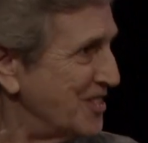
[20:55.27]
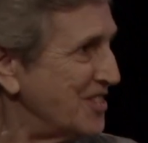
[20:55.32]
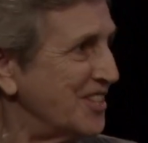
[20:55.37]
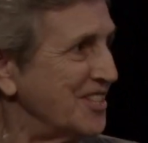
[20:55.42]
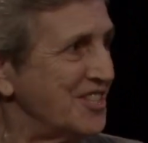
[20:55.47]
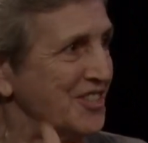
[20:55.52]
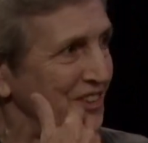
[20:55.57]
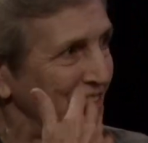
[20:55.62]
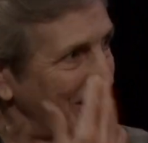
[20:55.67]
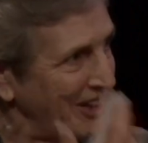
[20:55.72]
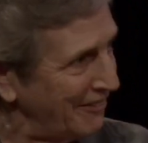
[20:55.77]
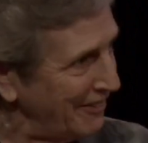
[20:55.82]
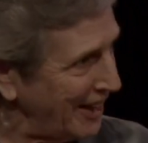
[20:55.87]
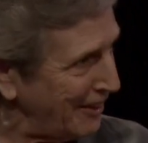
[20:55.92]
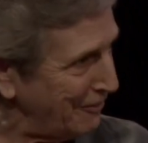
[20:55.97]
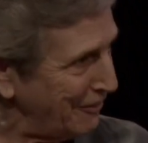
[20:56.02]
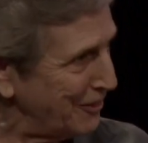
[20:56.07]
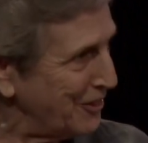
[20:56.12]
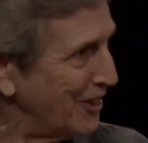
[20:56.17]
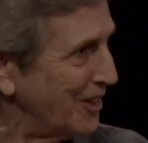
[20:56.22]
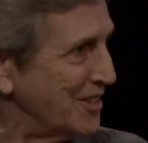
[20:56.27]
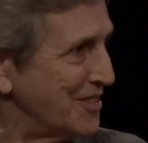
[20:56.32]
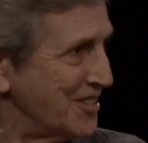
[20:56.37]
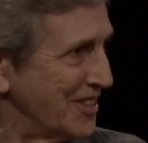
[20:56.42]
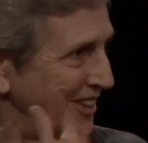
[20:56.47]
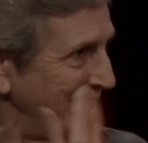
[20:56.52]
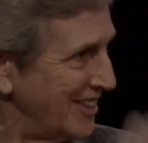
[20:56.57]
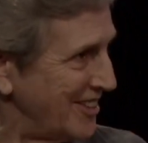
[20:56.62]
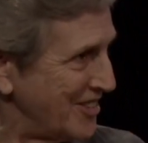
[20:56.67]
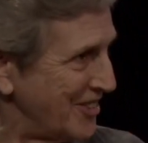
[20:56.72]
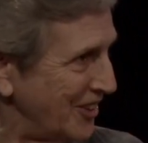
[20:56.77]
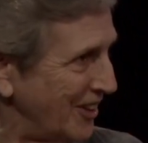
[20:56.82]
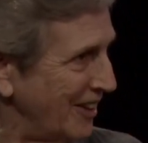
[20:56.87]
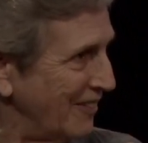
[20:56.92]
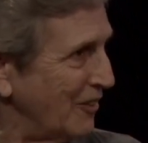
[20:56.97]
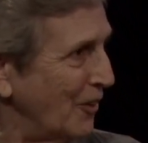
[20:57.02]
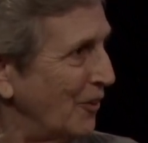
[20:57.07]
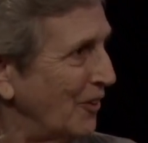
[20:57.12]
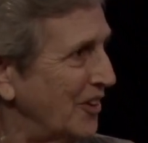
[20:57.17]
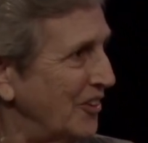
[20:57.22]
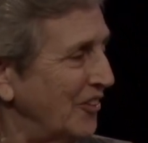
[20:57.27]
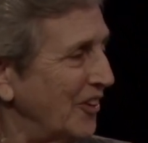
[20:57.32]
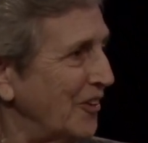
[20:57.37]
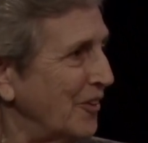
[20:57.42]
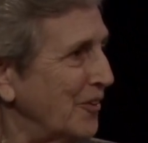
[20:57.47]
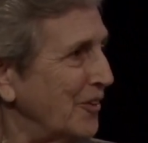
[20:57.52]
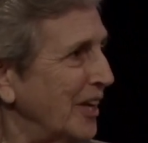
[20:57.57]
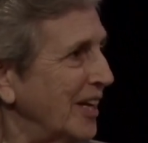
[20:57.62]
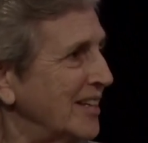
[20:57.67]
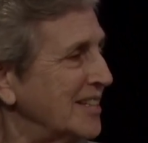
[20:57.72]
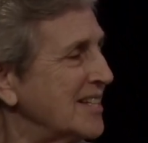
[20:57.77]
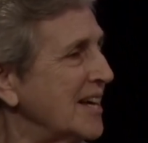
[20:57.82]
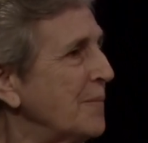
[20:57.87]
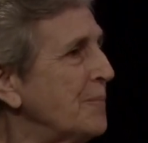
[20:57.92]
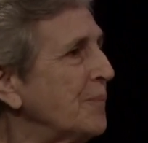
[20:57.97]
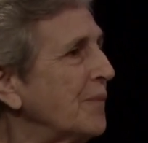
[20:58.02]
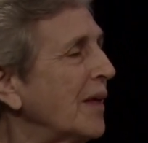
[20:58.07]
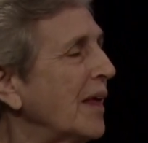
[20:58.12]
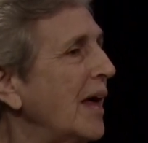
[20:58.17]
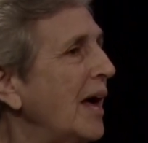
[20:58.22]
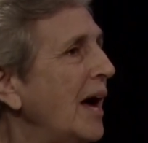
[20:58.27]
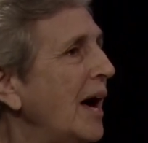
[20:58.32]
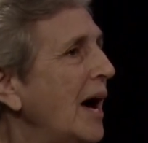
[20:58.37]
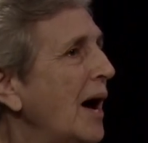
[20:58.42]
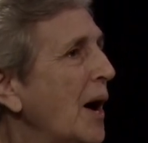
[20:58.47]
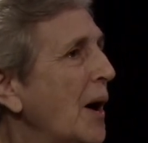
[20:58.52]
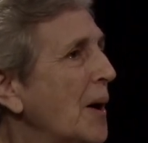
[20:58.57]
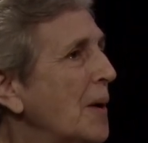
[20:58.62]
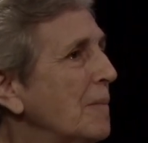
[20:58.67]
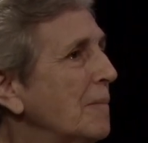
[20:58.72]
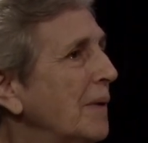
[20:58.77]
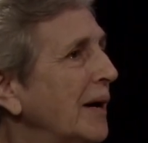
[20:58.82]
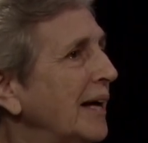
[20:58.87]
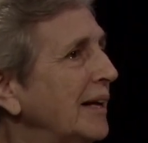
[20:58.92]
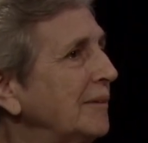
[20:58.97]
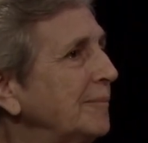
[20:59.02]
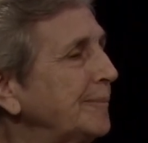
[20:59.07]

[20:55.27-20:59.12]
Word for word: they still have advertising, they still have all these other things. But